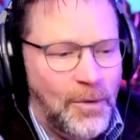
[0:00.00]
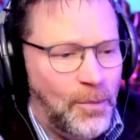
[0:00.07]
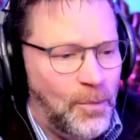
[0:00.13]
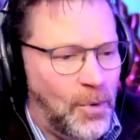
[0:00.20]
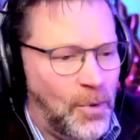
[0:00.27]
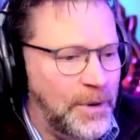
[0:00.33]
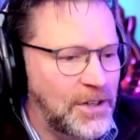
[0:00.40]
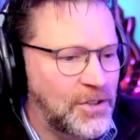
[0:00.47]

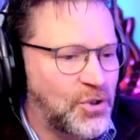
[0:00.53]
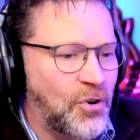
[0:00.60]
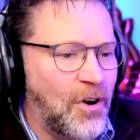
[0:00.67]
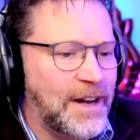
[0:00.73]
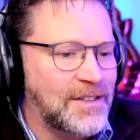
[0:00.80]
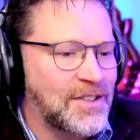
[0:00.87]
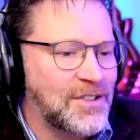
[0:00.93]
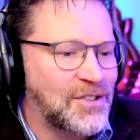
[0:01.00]
what we're
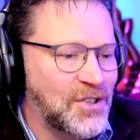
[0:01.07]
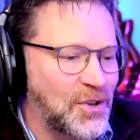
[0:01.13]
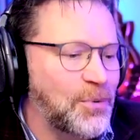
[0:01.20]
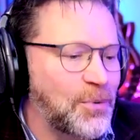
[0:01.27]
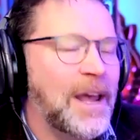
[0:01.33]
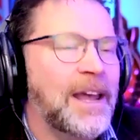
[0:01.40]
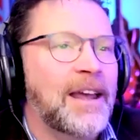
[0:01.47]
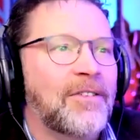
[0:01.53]
trying to
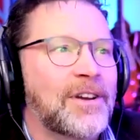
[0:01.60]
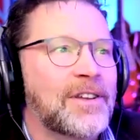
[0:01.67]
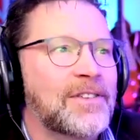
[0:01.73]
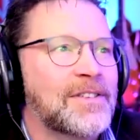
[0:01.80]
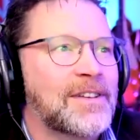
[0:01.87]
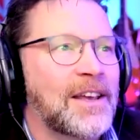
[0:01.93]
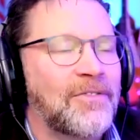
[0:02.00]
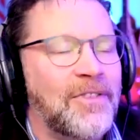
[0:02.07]
do here
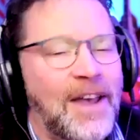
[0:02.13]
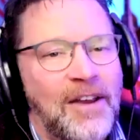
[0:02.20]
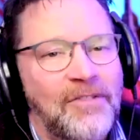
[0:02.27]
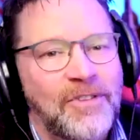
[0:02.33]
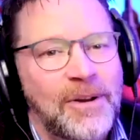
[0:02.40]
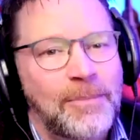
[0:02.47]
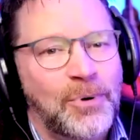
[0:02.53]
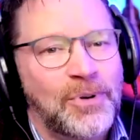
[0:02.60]
is give
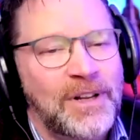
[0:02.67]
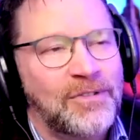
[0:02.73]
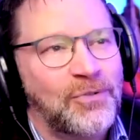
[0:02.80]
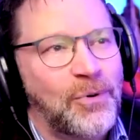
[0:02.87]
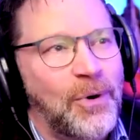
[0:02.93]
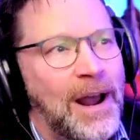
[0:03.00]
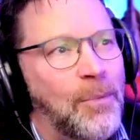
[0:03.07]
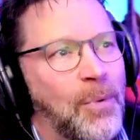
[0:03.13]
everybody
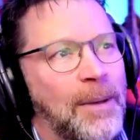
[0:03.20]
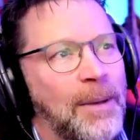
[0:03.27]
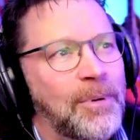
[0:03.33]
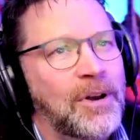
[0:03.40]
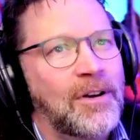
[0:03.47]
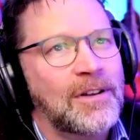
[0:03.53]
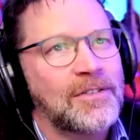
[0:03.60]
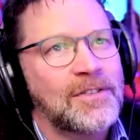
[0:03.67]
through our
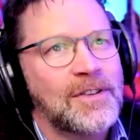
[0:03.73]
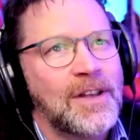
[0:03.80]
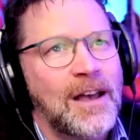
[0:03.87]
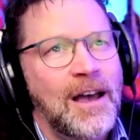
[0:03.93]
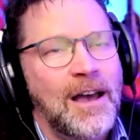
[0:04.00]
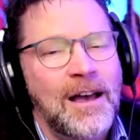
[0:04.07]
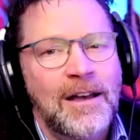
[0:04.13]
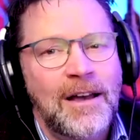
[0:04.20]
webinars
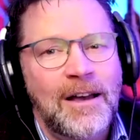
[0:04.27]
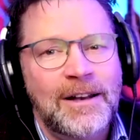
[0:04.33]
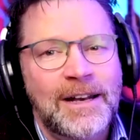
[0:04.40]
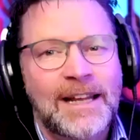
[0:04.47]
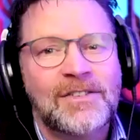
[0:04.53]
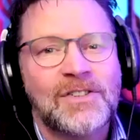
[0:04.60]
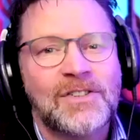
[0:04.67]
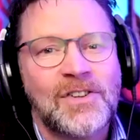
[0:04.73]

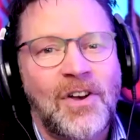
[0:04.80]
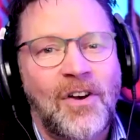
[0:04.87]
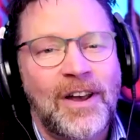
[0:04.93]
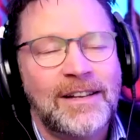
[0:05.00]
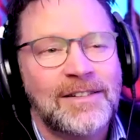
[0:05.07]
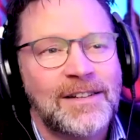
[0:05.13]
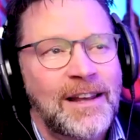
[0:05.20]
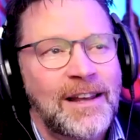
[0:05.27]
an
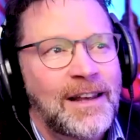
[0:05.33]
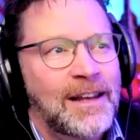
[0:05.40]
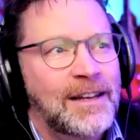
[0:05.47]
insight